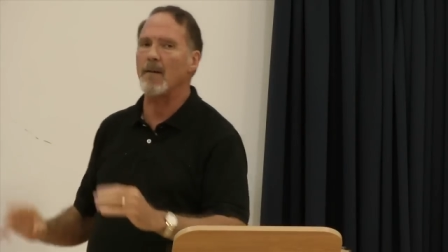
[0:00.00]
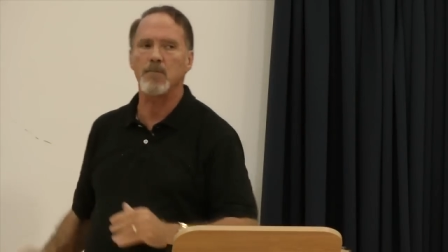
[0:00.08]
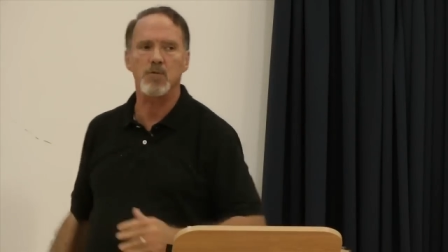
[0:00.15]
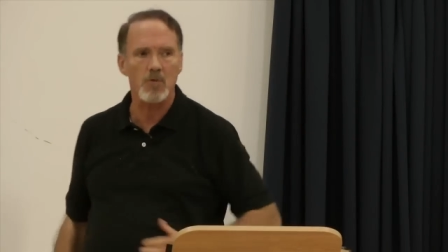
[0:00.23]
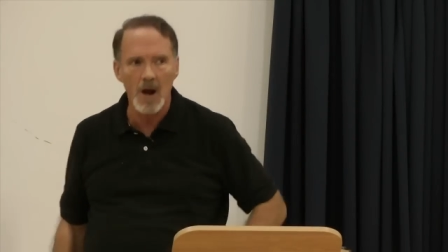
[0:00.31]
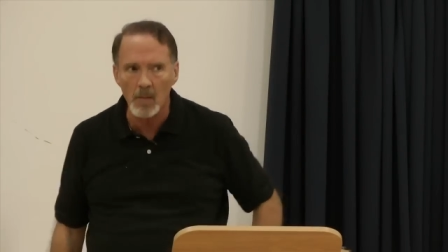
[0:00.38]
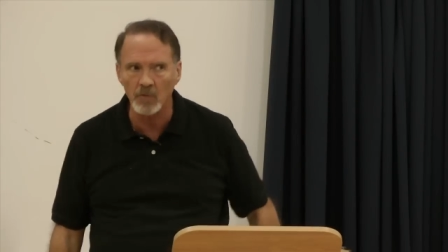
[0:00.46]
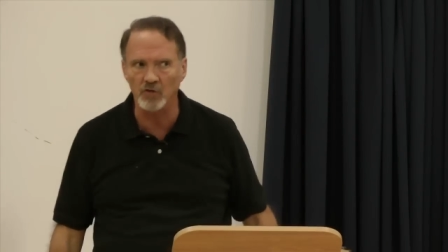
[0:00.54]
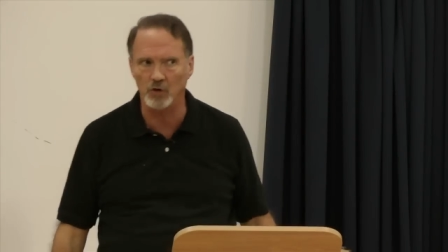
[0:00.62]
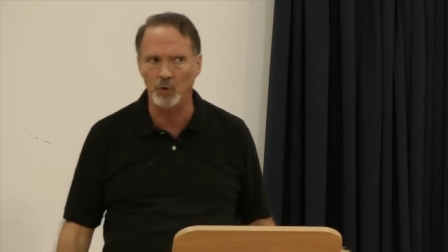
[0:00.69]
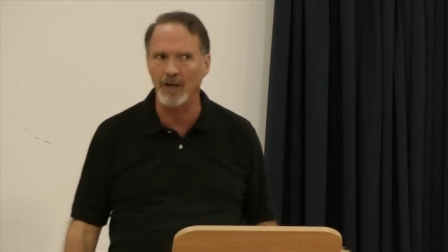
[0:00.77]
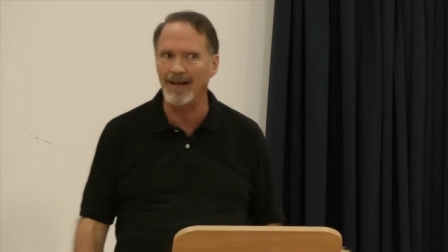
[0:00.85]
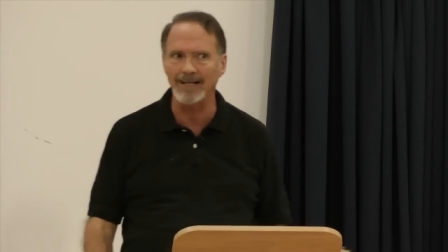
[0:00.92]
I promise
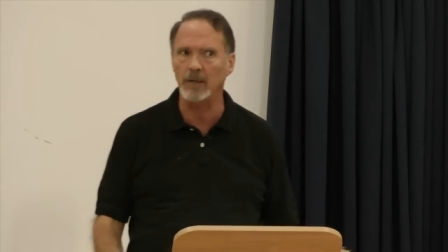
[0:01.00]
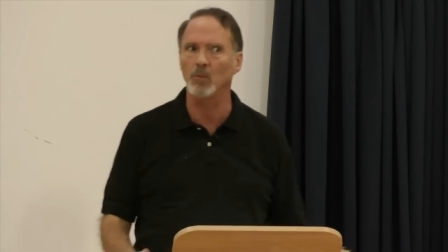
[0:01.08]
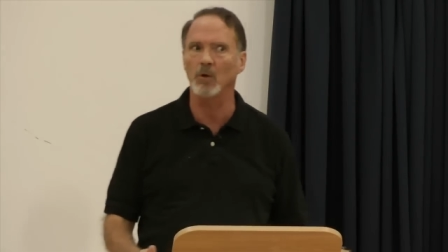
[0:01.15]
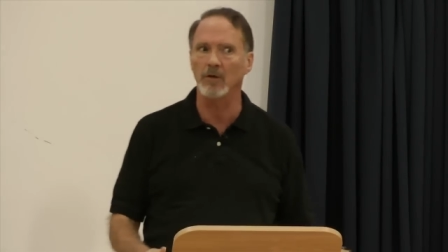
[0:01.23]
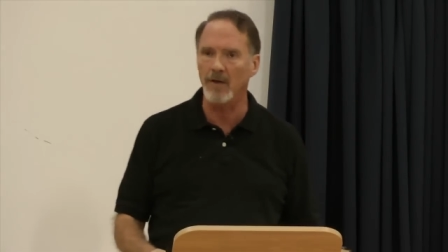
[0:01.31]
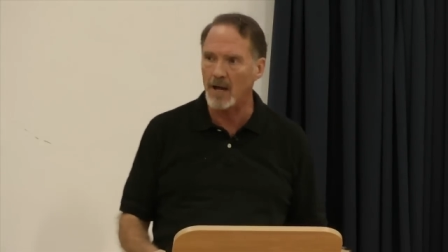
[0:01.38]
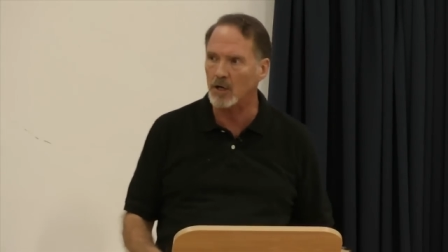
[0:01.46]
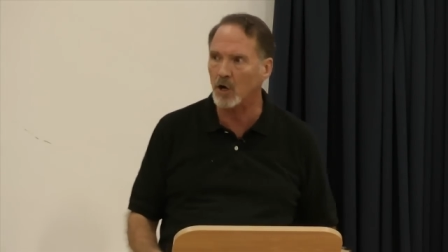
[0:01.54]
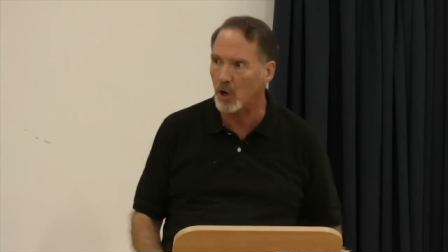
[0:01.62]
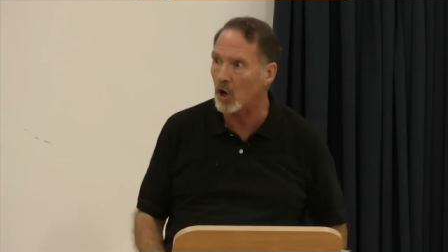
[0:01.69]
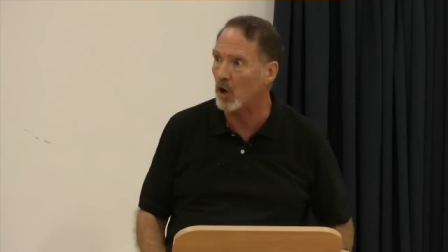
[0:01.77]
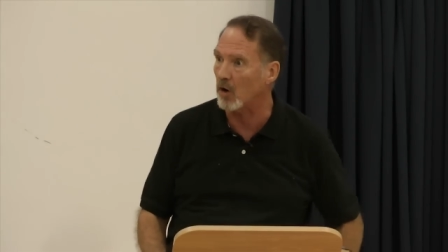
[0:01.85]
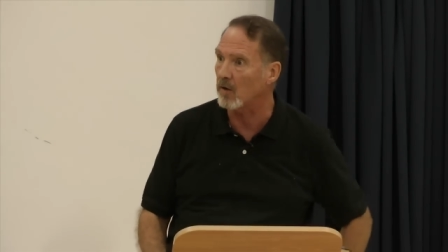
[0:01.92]
you, healing will not
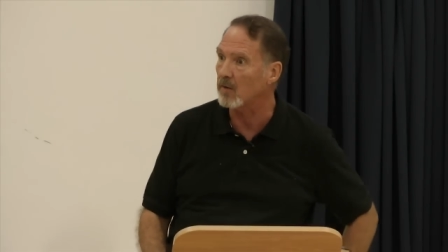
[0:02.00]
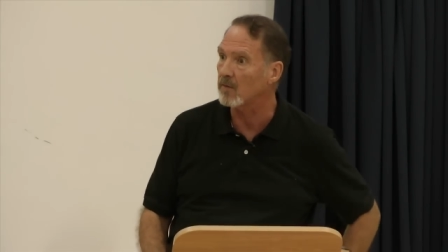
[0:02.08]
occur.